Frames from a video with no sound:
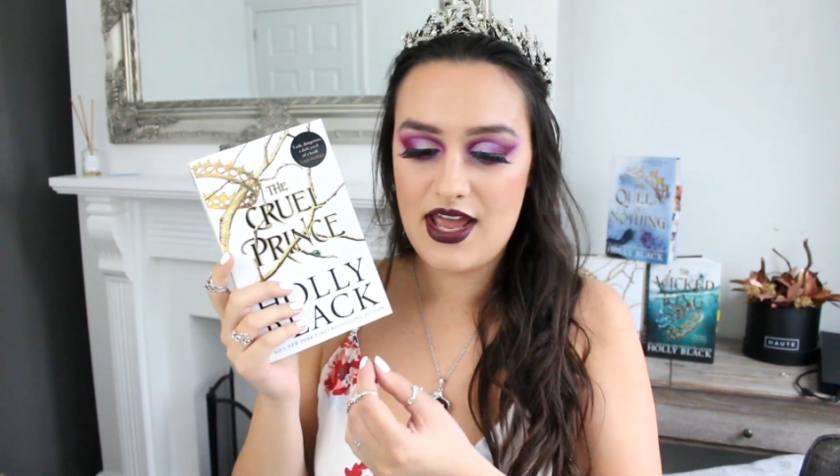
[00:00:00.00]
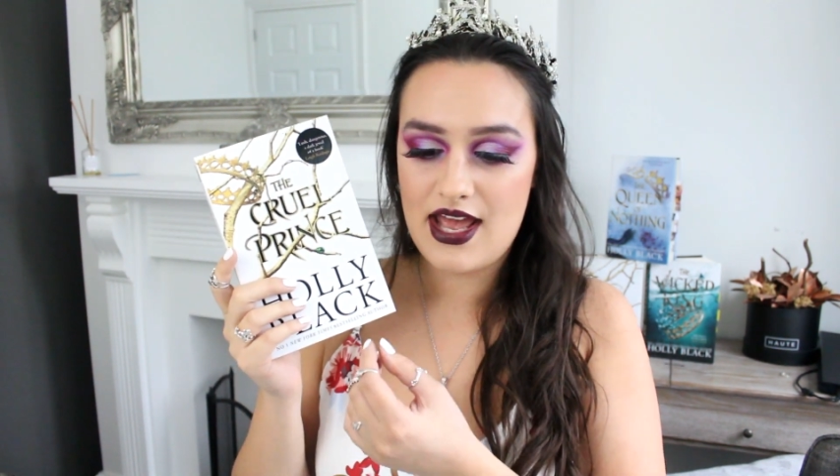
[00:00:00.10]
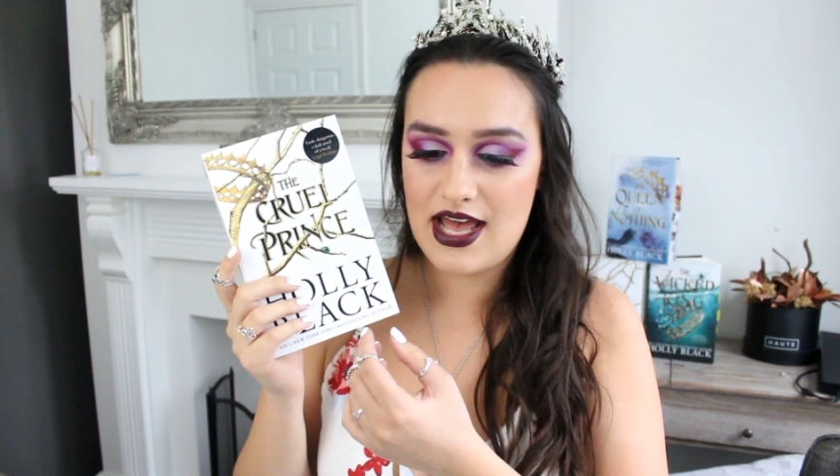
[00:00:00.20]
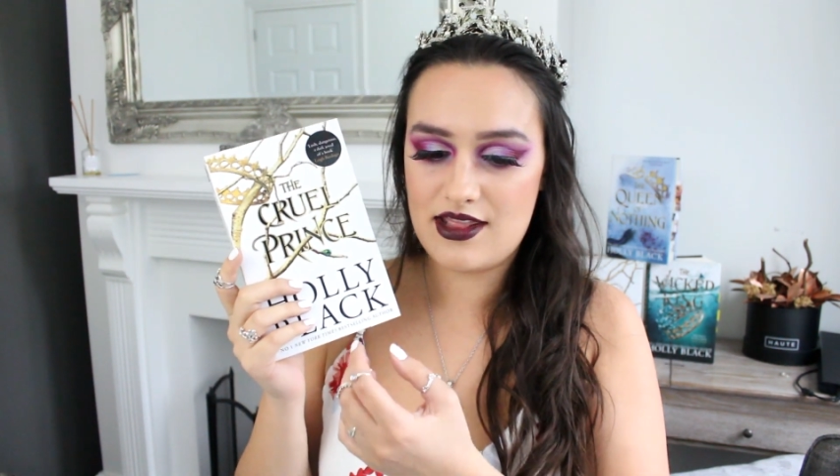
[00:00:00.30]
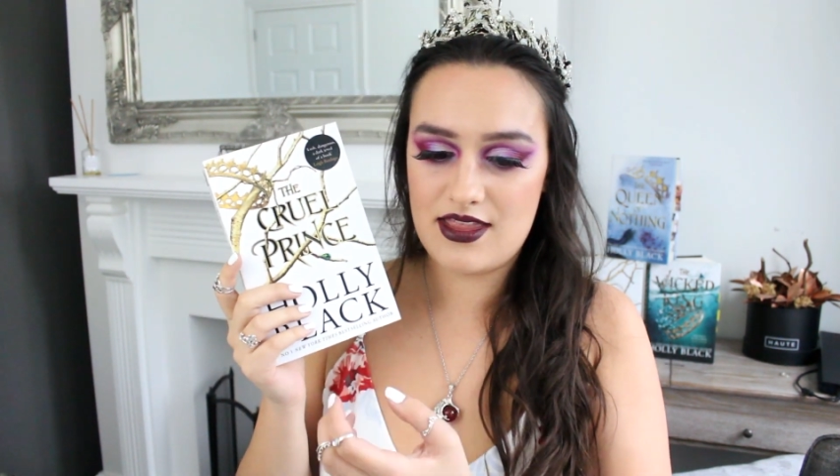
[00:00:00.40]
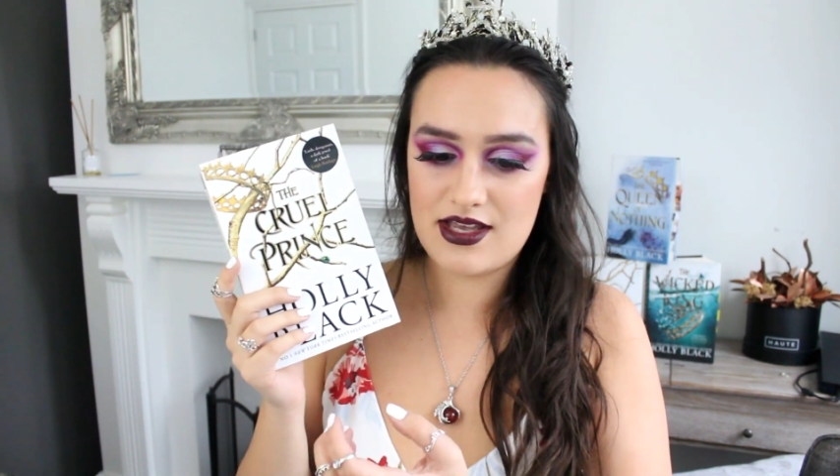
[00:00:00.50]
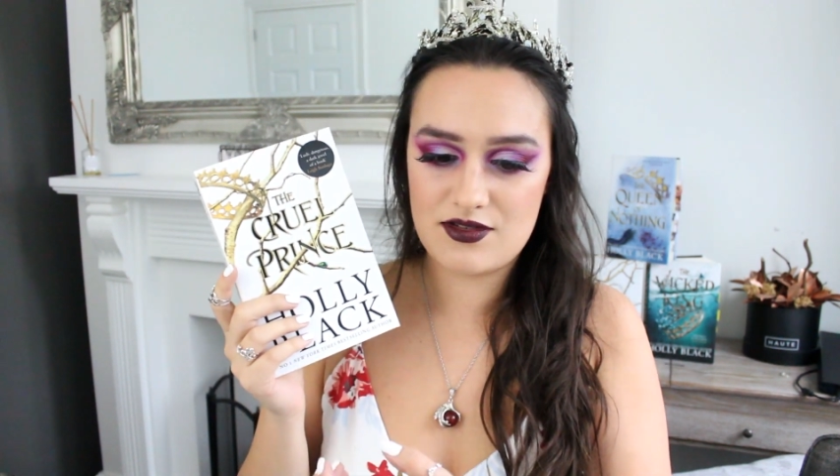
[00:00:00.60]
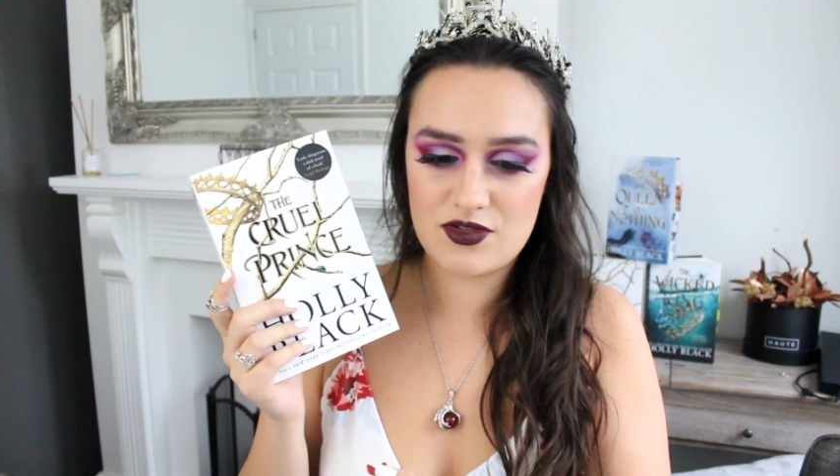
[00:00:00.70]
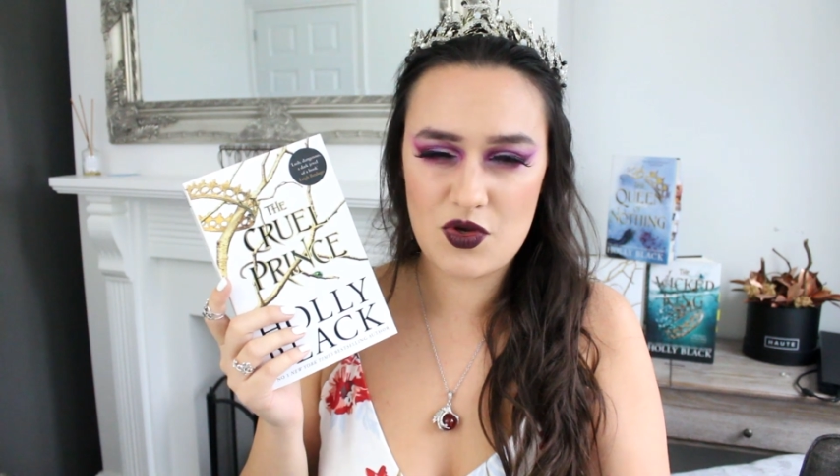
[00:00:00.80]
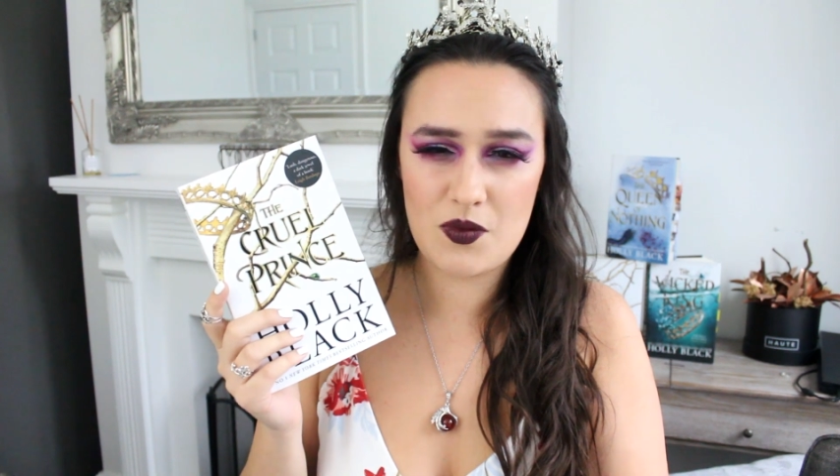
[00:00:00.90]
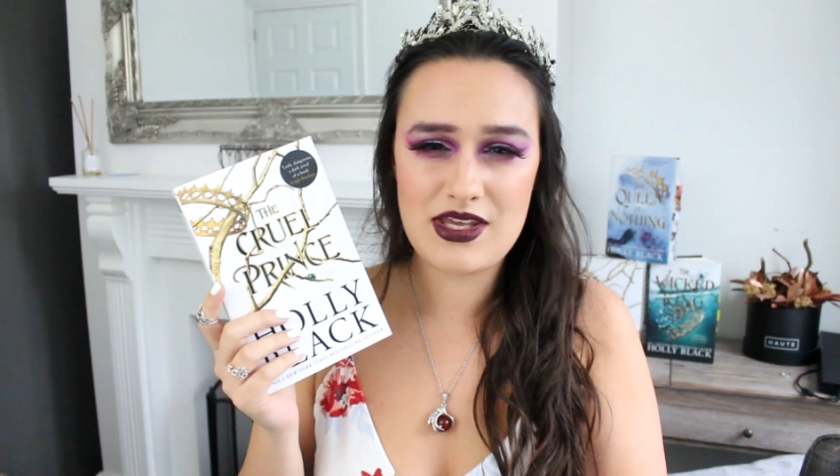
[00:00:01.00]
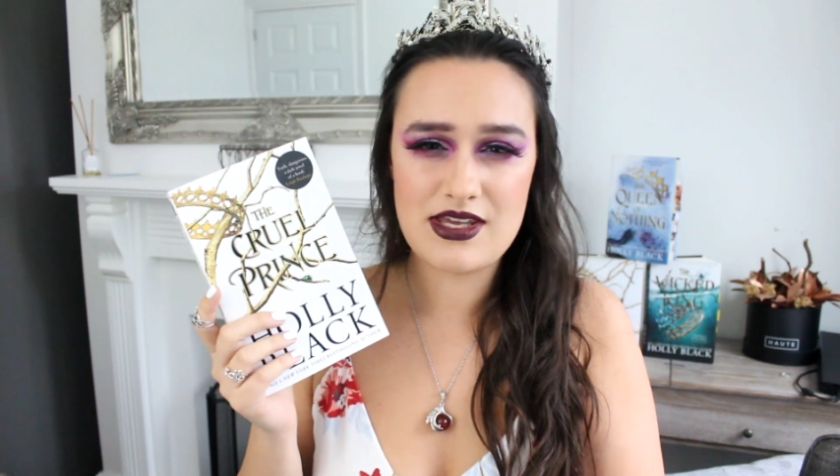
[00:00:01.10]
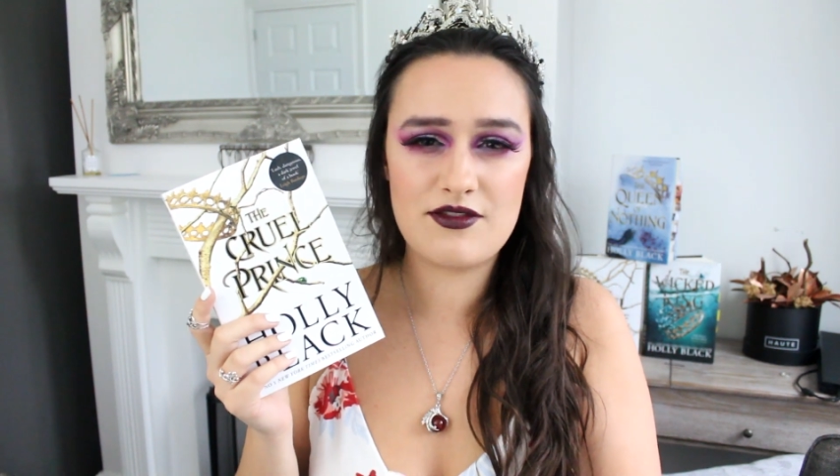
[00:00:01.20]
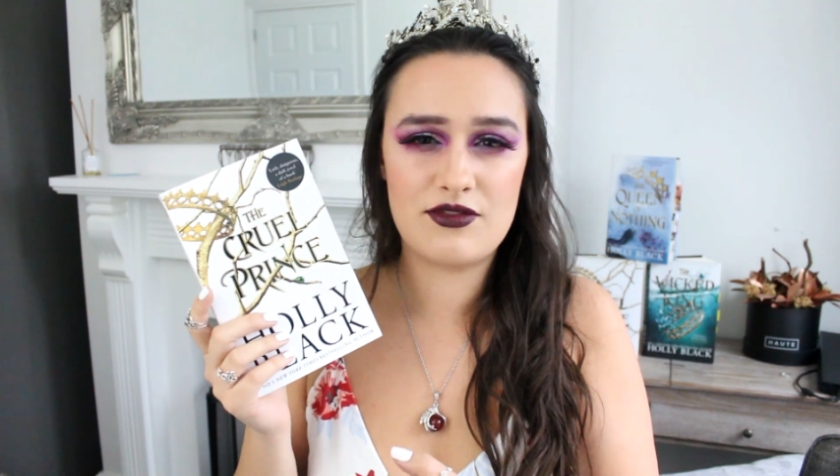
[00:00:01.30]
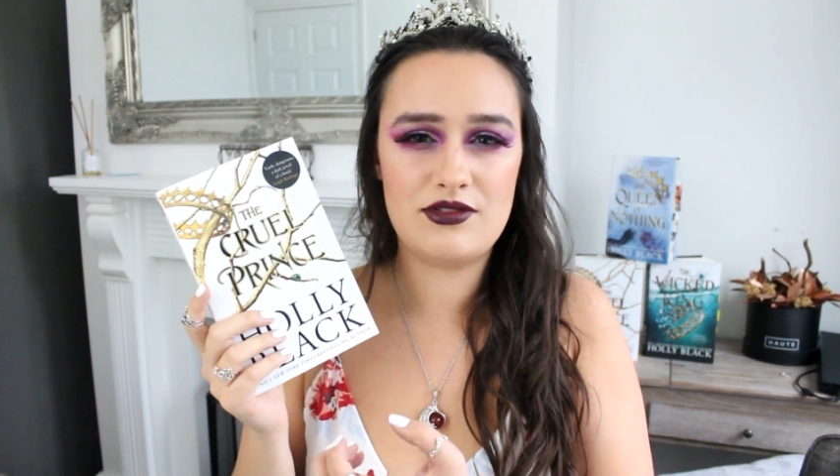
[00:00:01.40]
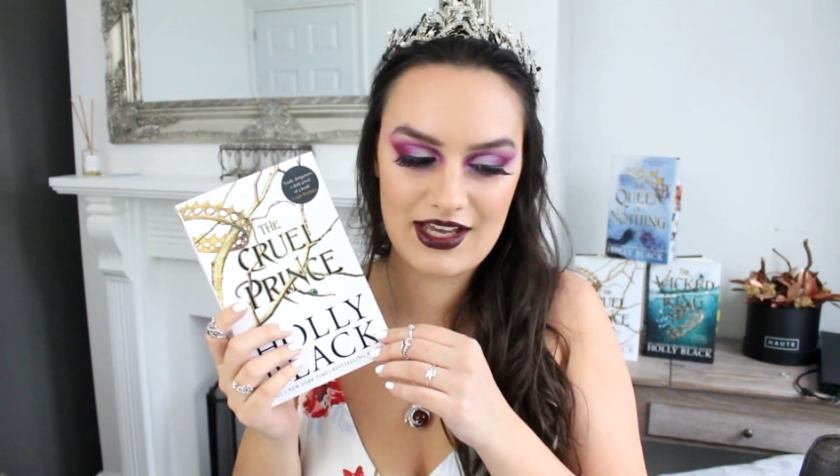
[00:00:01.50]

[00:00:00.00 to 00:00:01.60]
and they're so evil.